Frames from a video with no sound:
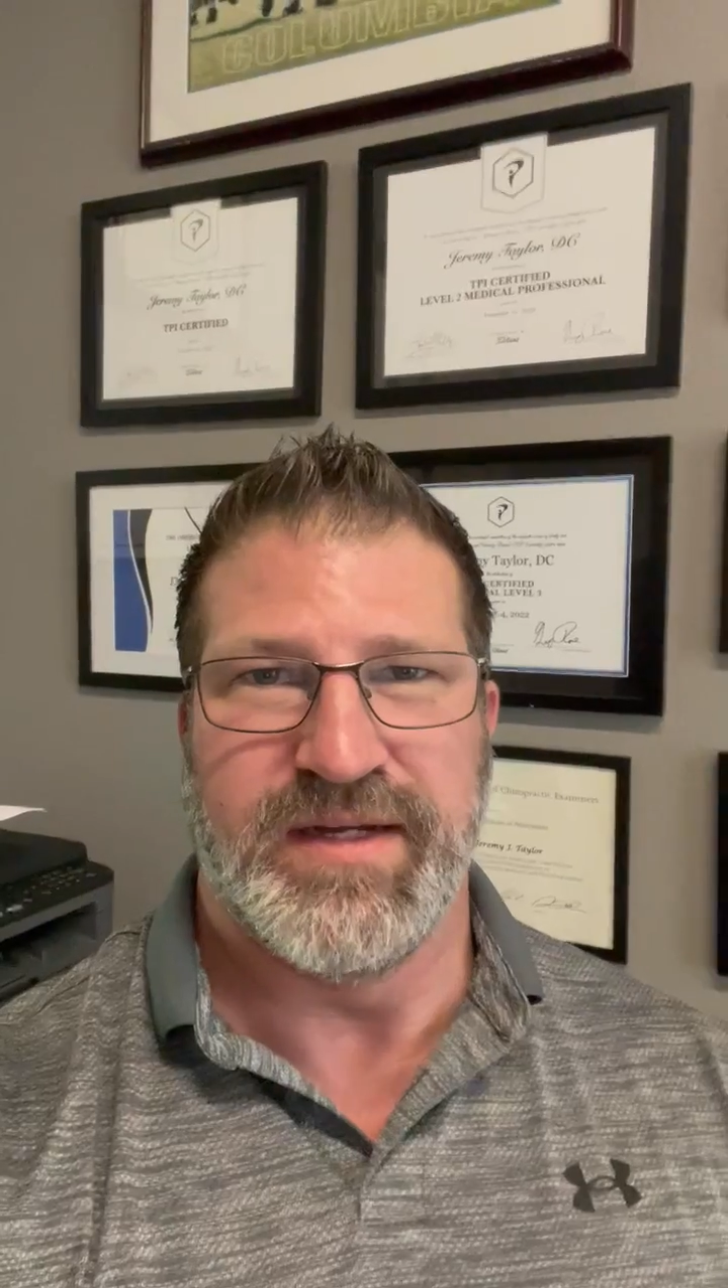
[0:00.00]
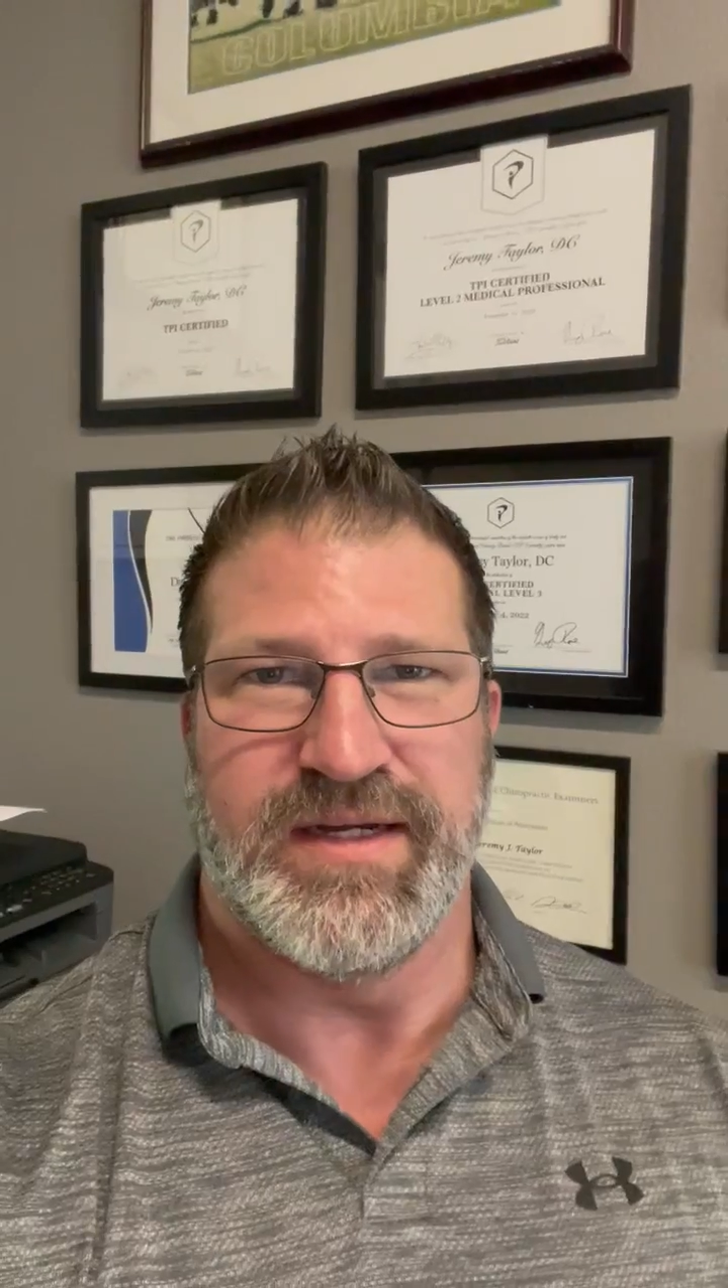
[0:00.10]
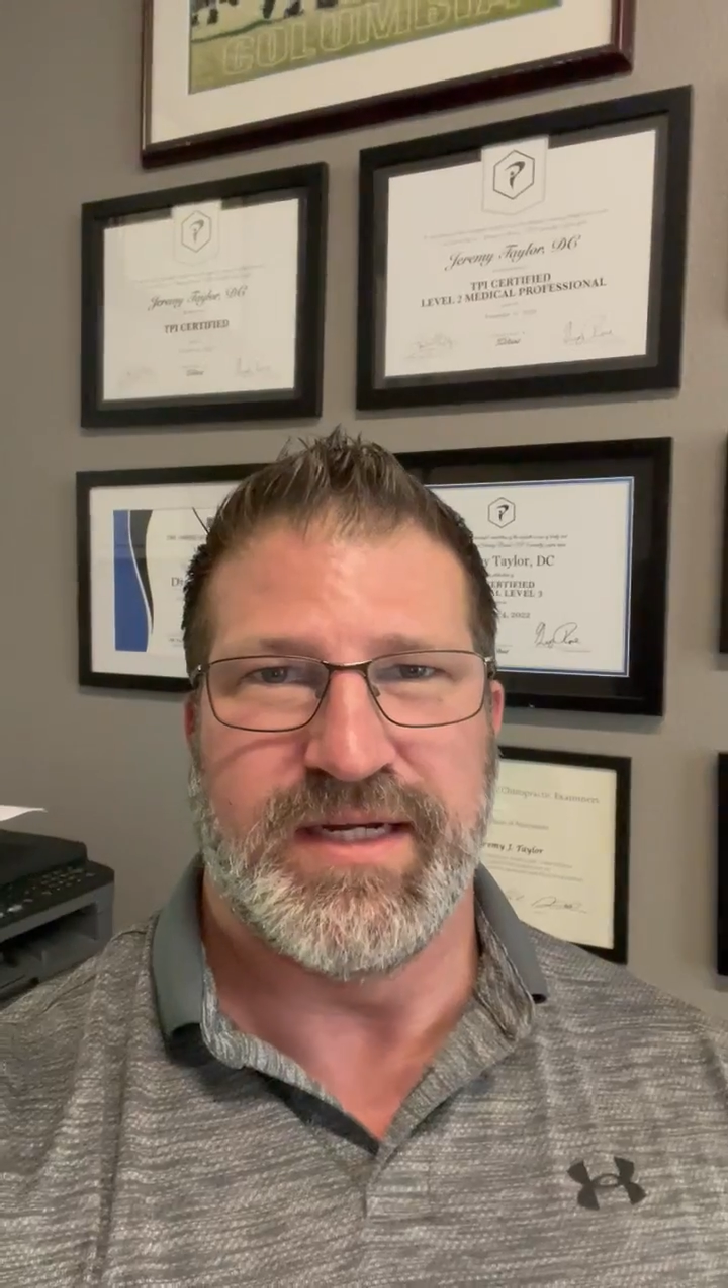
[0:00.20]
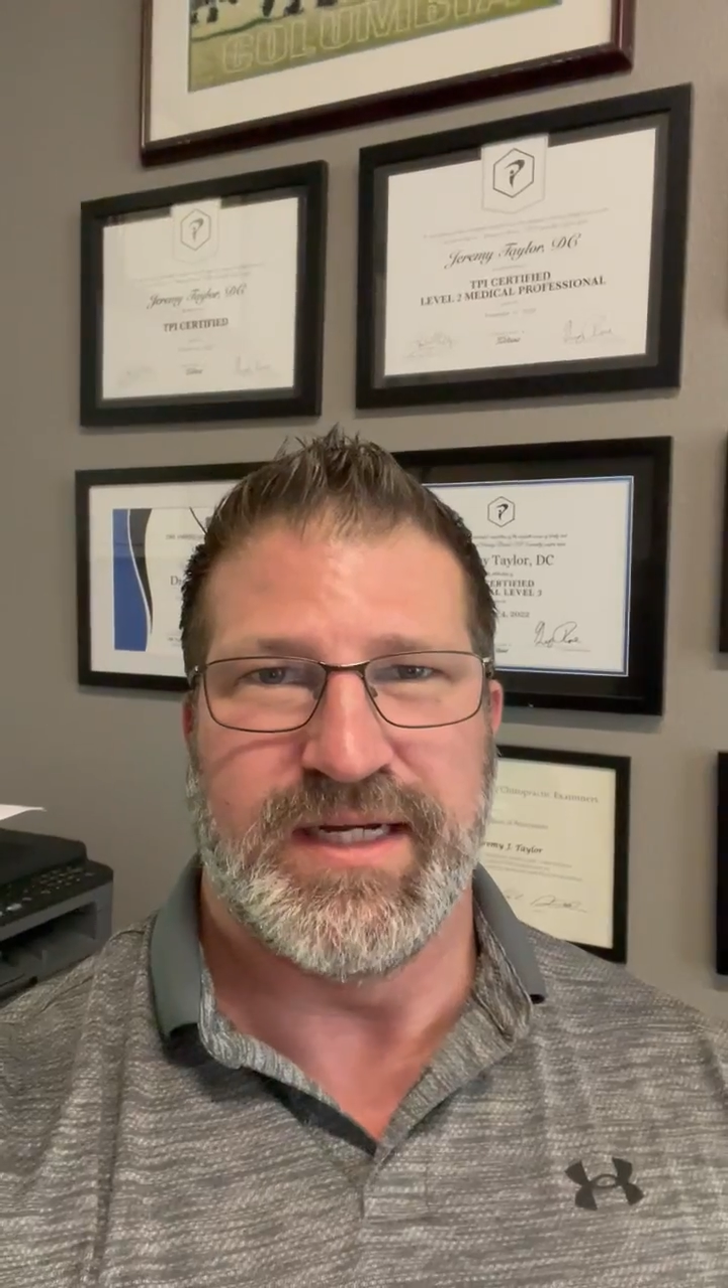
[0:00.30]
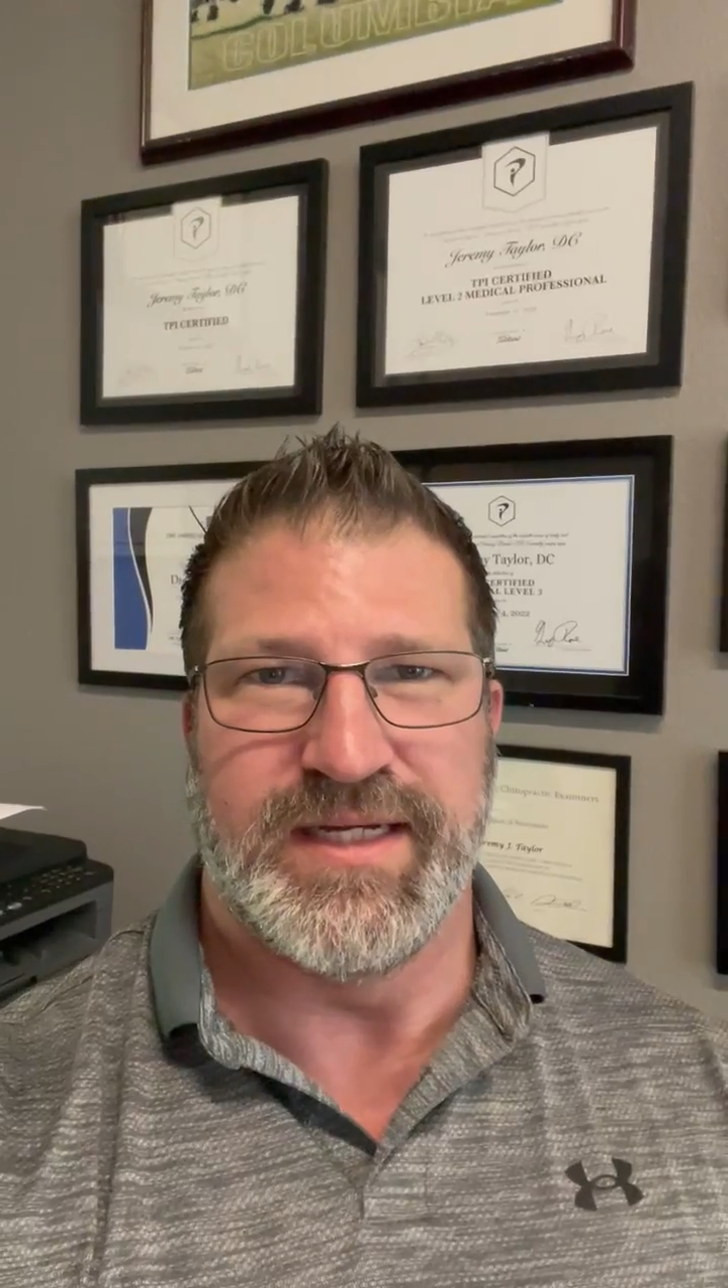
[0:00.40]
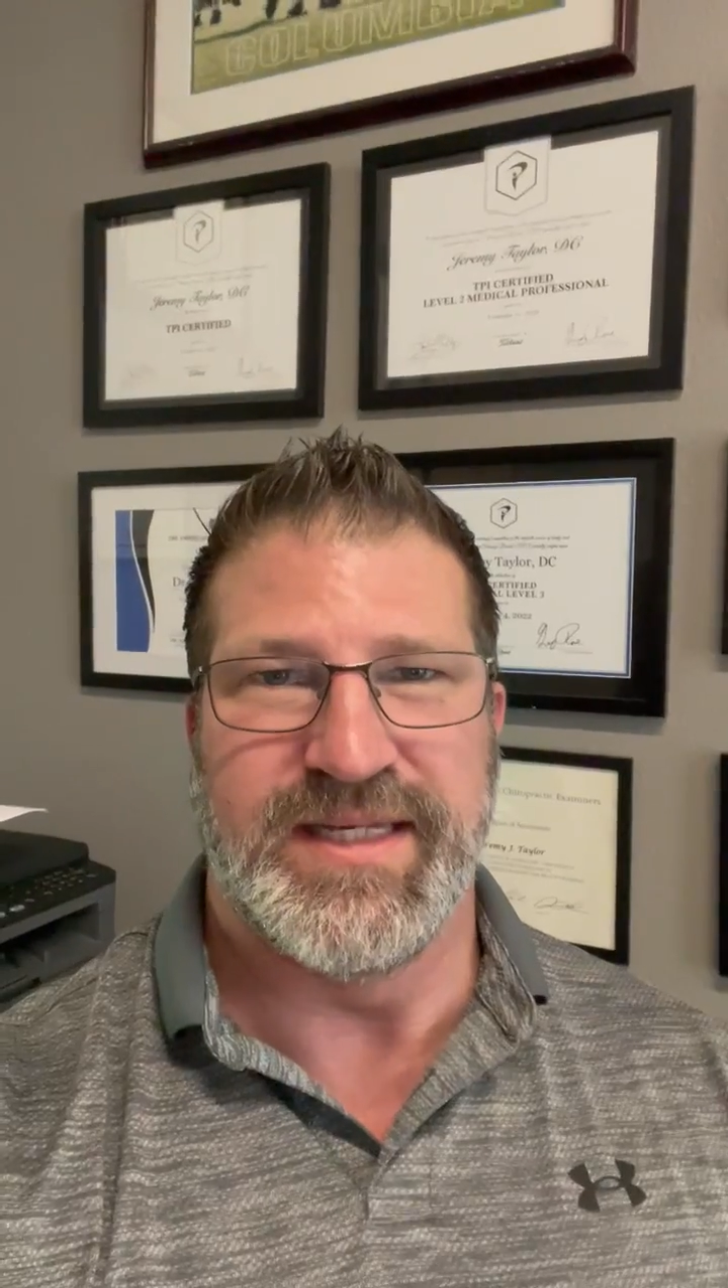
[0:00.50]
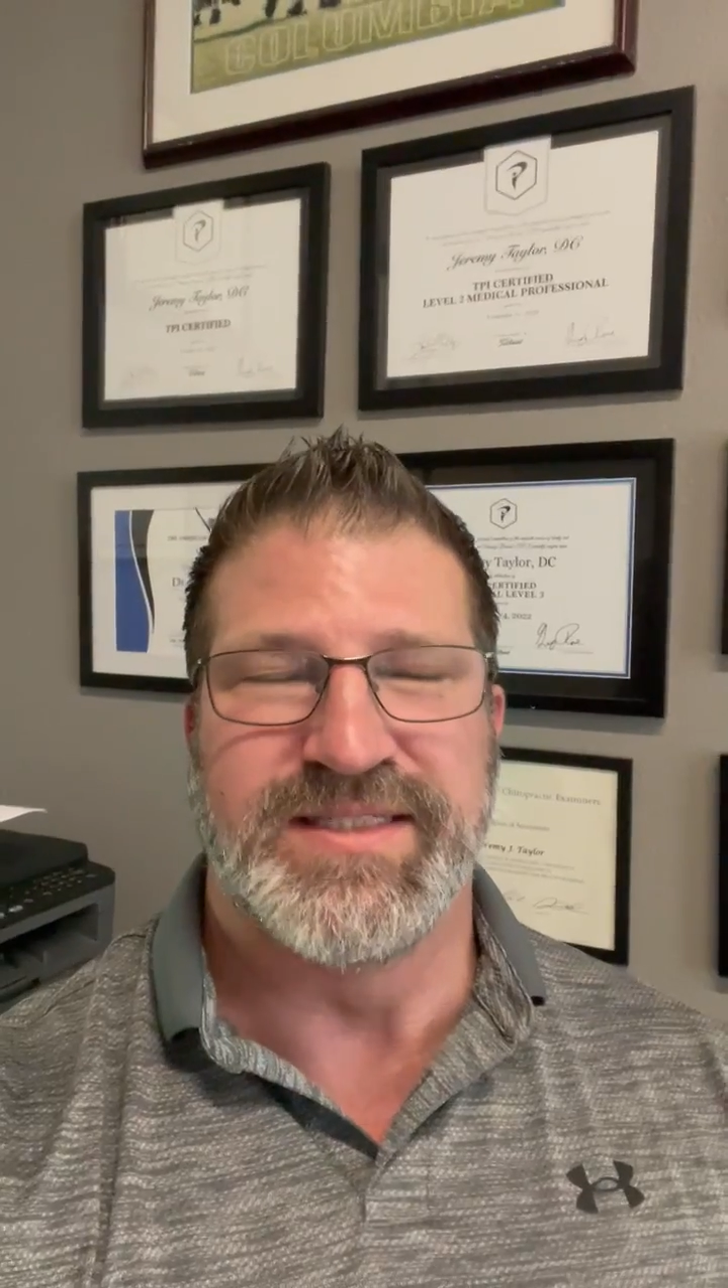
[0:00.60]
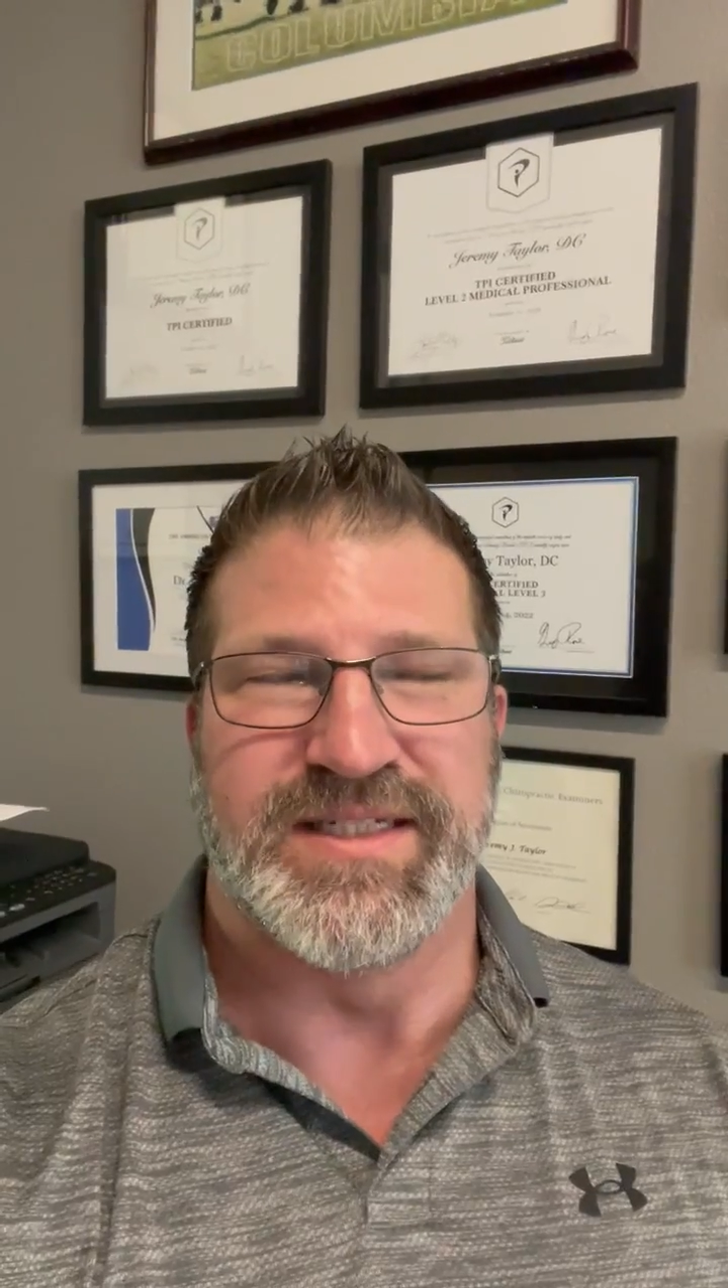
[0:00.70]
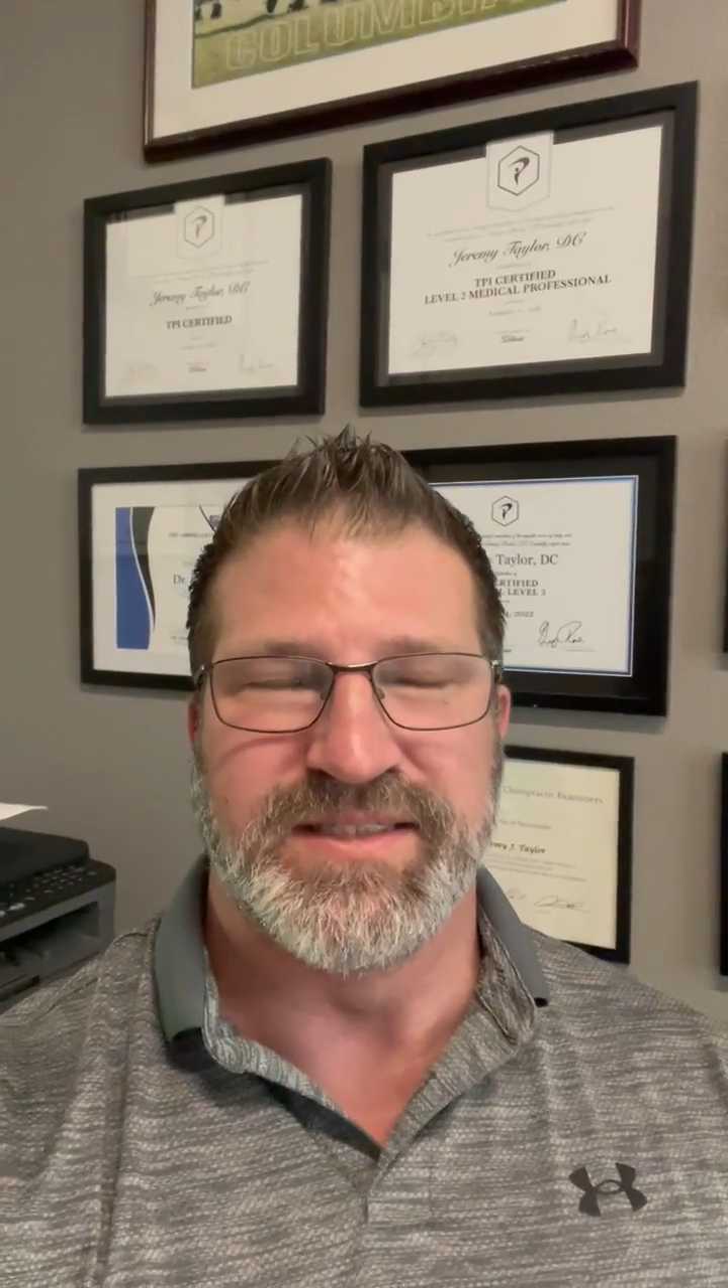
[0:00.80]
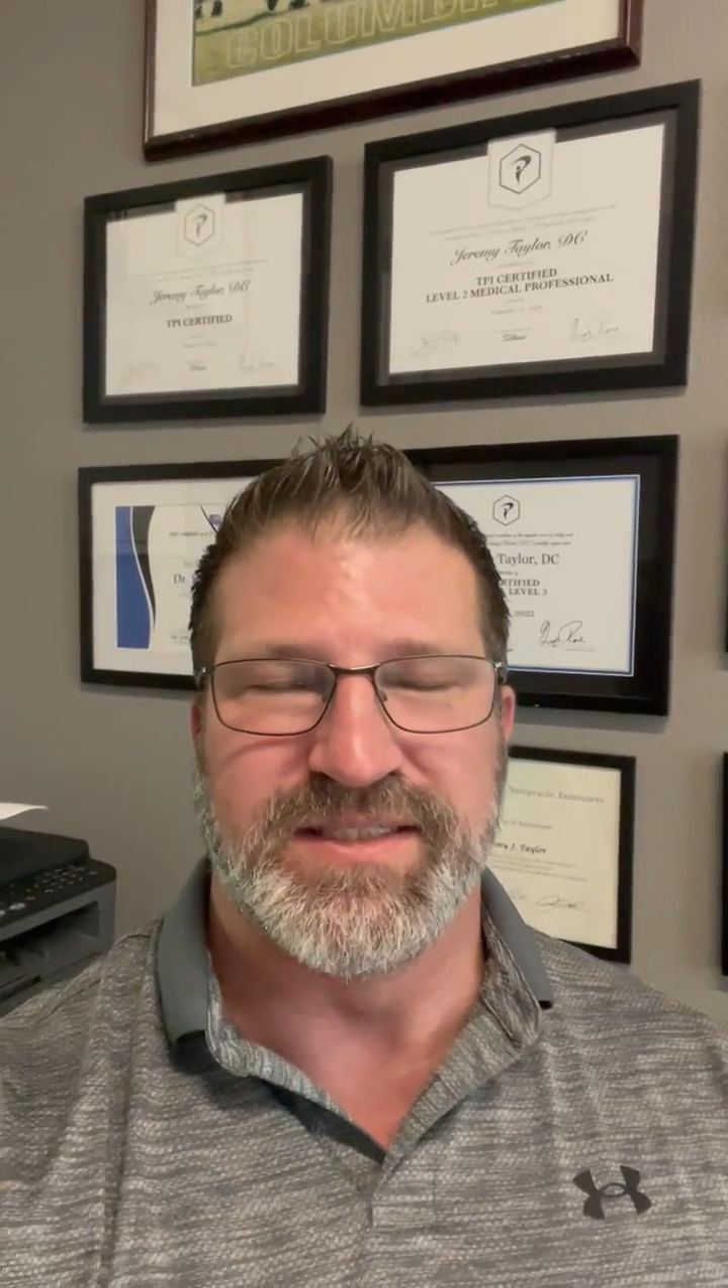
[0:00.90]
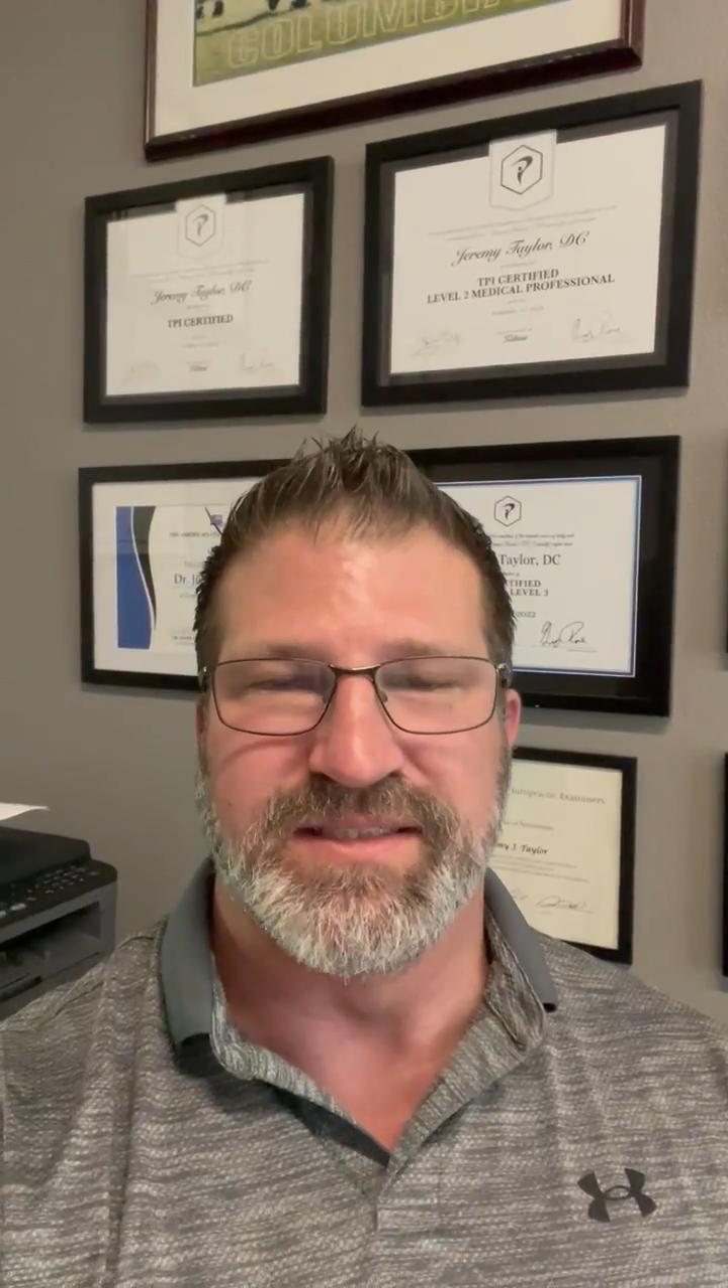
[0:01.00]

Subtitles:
incidences